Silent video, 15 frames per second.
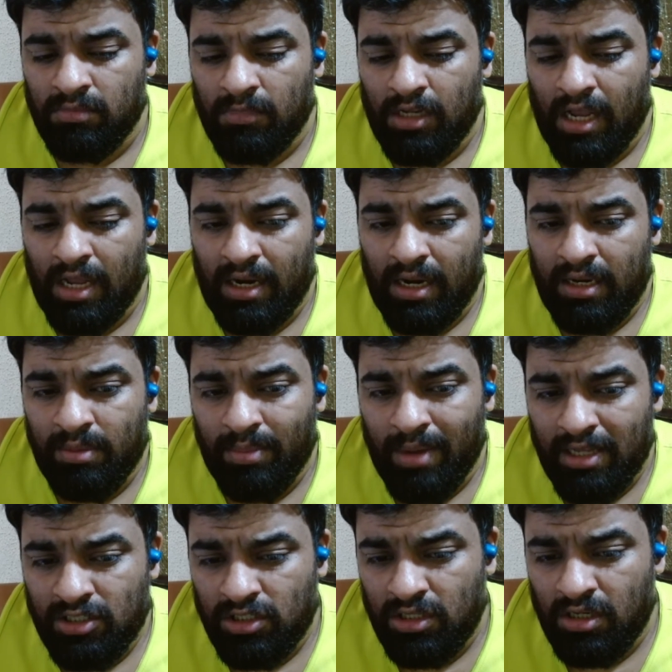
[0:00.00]
And I'd
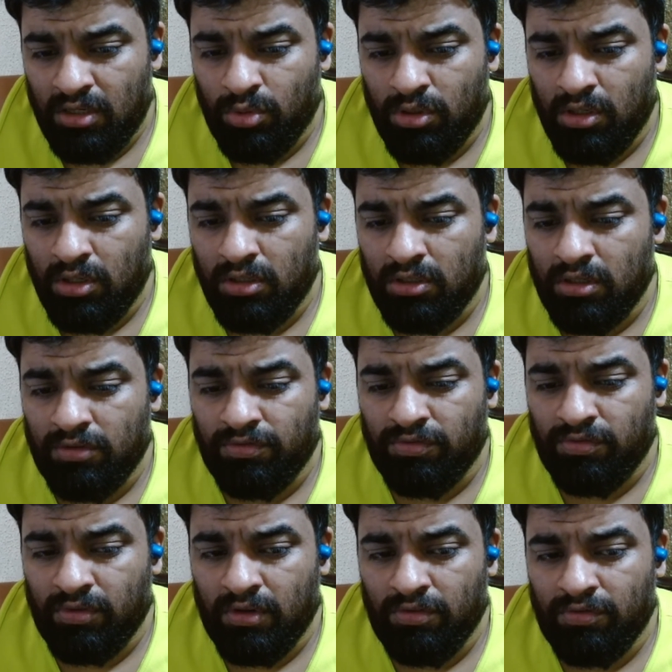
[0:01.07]
imagine it would hurt
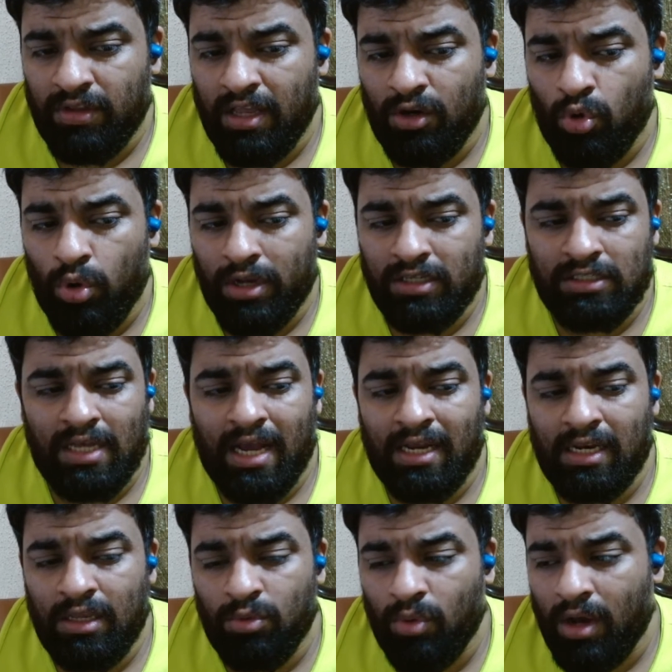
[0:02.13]
if they know
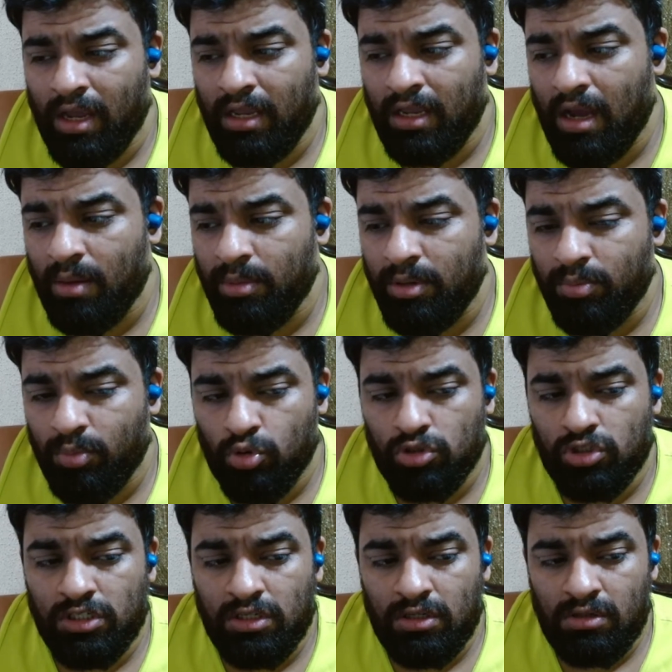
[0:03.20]
exactly why I'm in
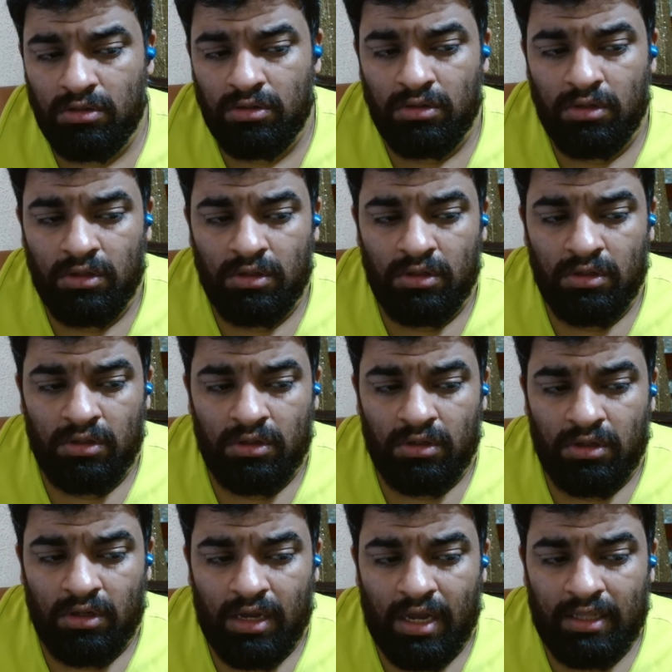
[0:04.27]
Portugal
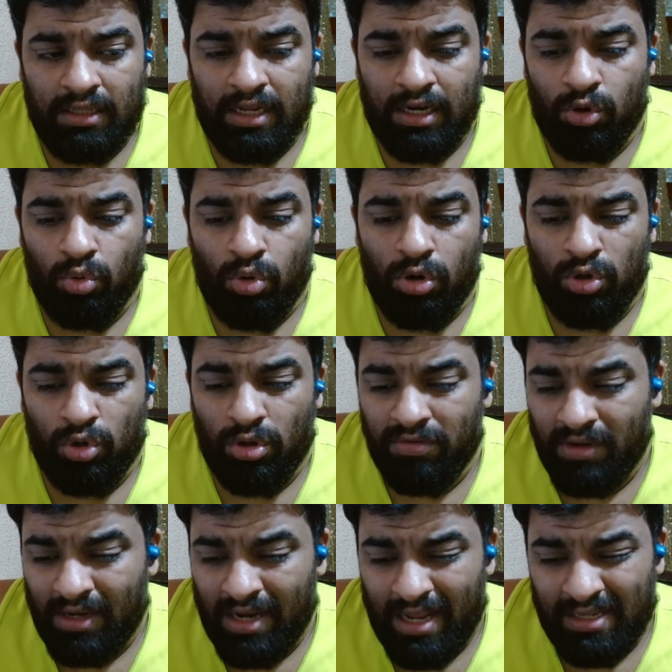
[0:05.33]
and they don't want to
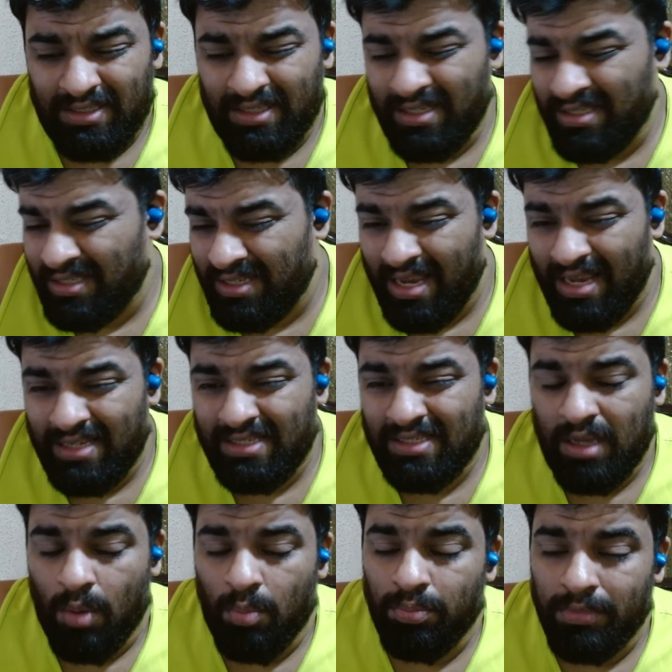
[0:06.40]
even like just say
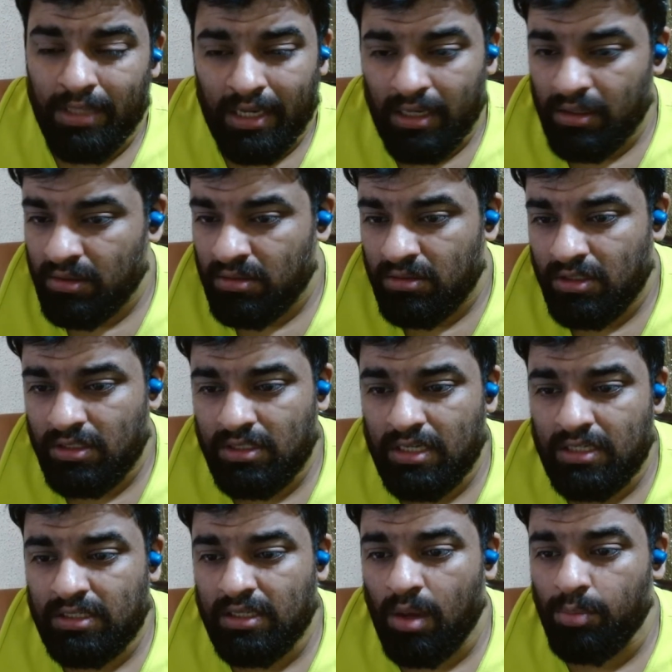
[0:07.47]
something
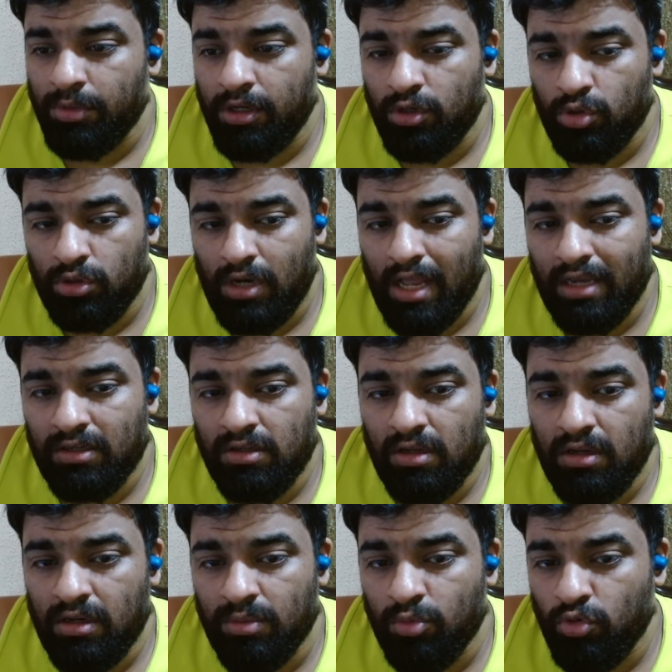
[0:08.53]
to like
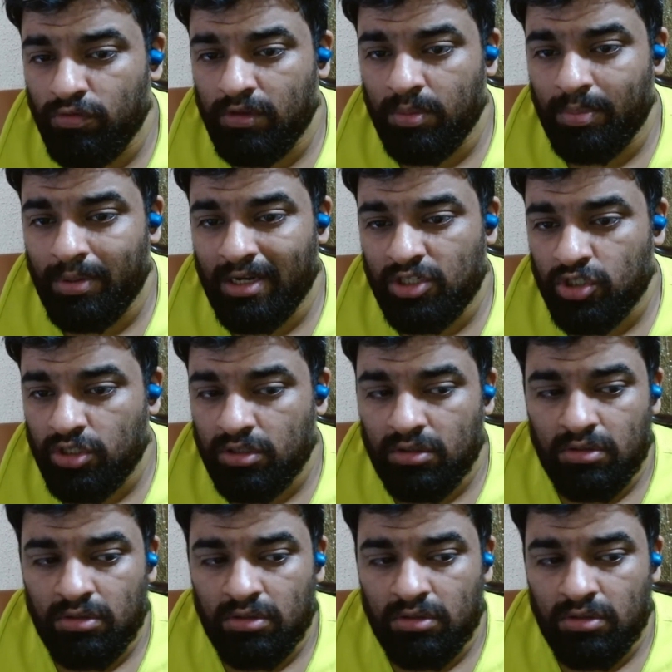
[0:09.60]
remove the pressure.